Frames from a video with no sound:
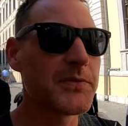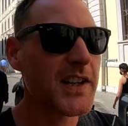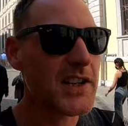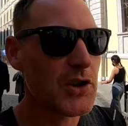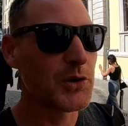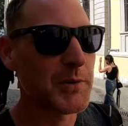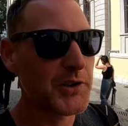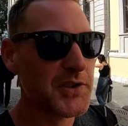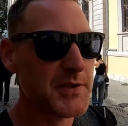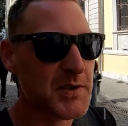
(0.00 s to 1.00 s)
video
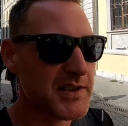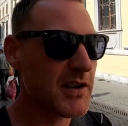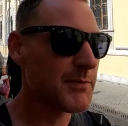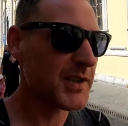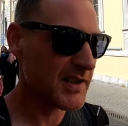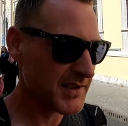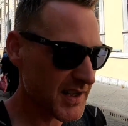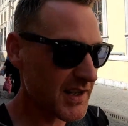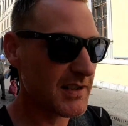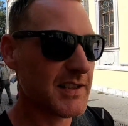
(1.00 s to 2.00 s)
about this bazaar because
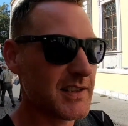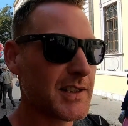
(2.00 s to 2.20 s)
it